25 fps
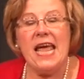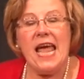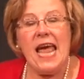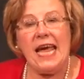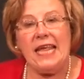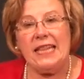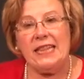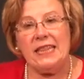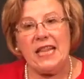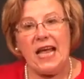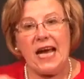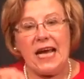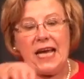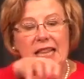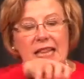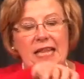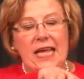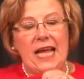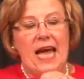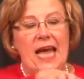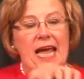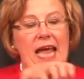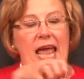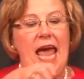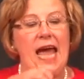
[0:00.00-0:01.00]
And luckily
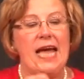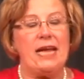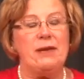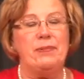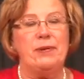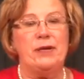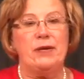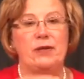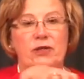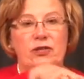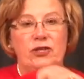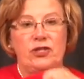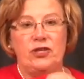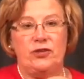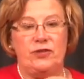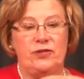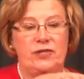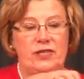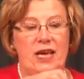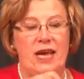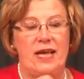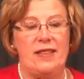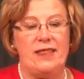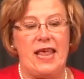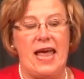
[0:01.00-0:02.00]
I had a pair of
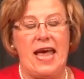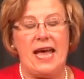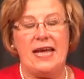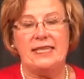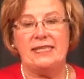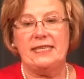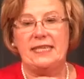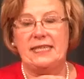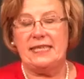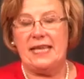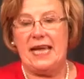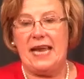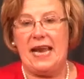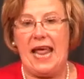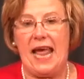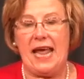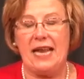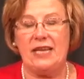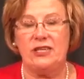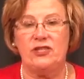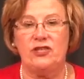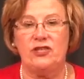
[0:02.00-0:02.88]
shoes on that had a